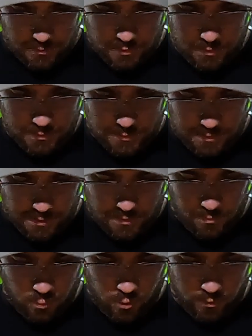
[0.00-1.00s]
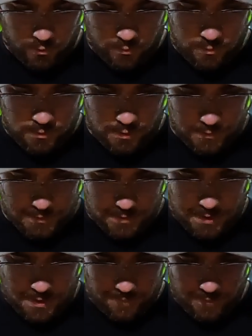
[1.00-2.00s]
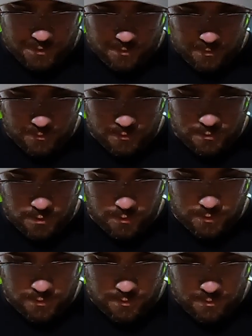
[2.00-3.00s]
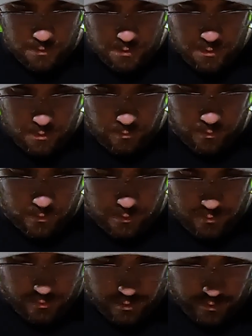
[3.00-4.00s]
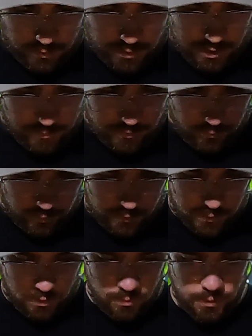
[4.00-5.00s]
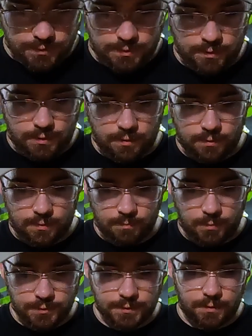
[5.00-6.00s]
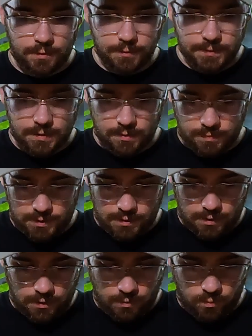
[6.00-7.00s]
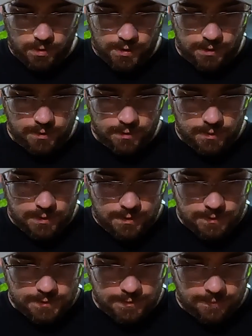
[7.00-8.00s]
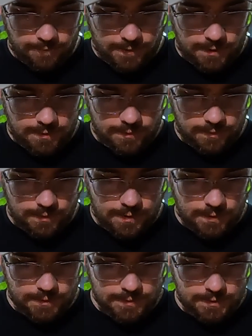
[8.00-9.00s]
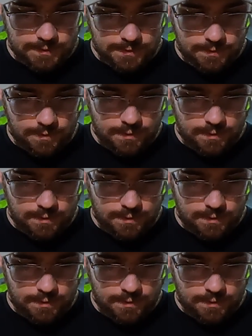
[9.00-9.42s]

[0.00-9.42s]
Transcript: just so that the mortar doesn't have anything to target. We're going to go Dark Goblin. We're going to go Berserker. Berserker is going to be our way to defend against